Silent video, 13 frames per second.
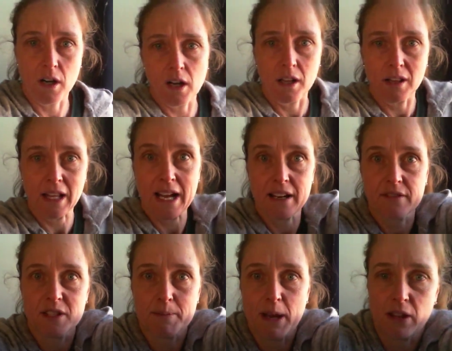a lot of
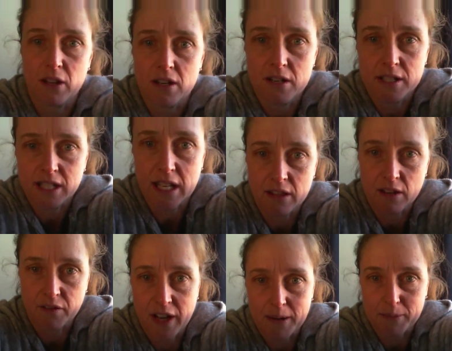spellers and their
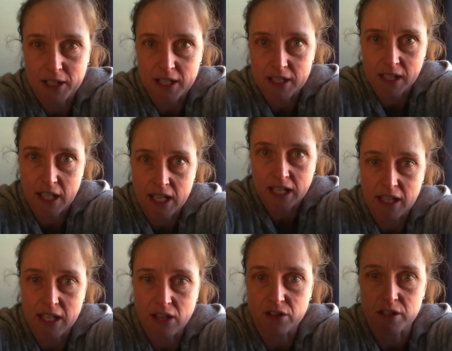families like
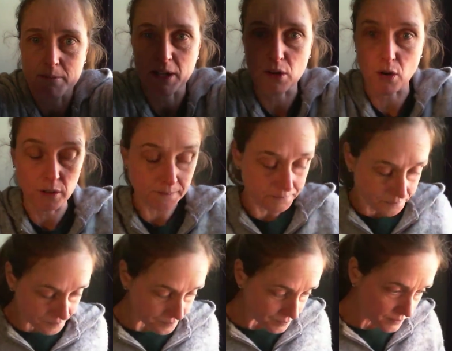the ultimate goal.
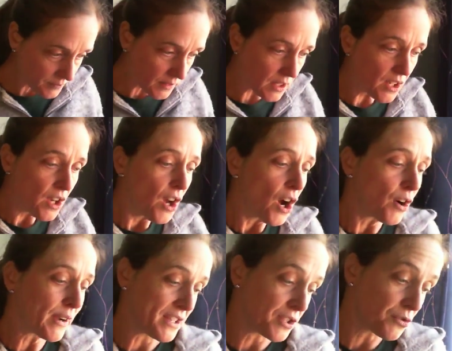
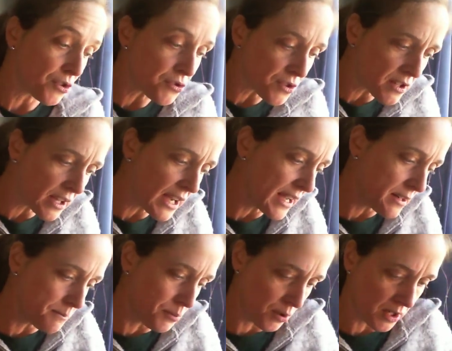Okay, so those are the kind of
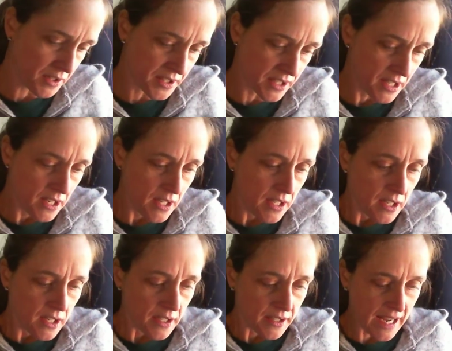boards.
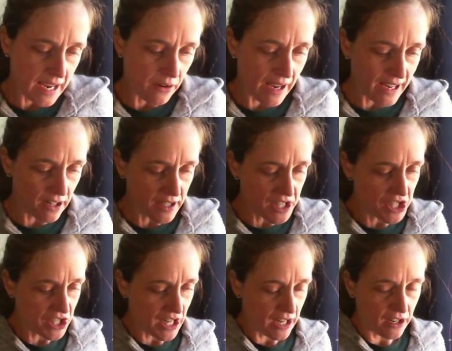Now, I already
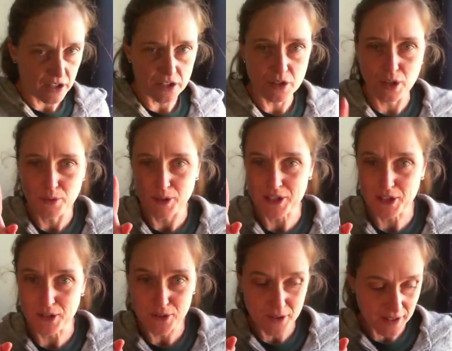shared with
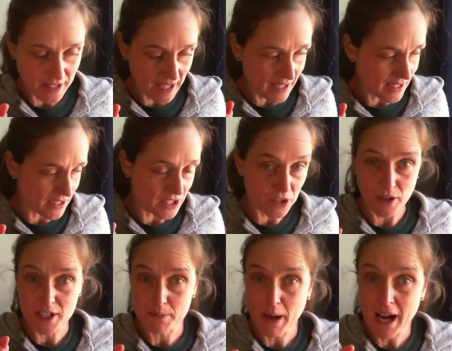you that, you know,
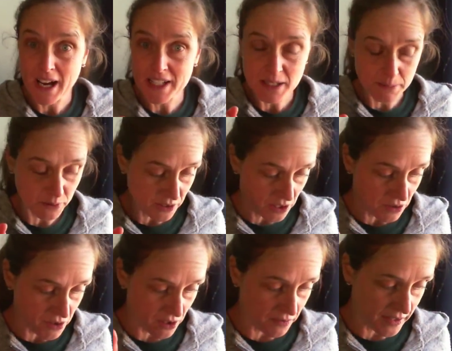it's possible to
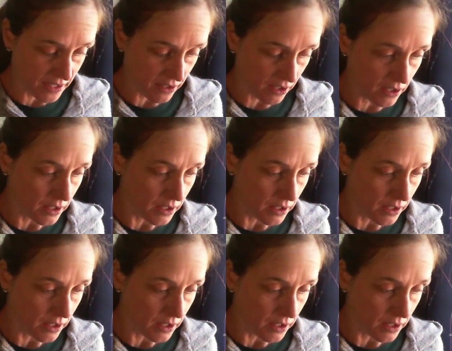use your finger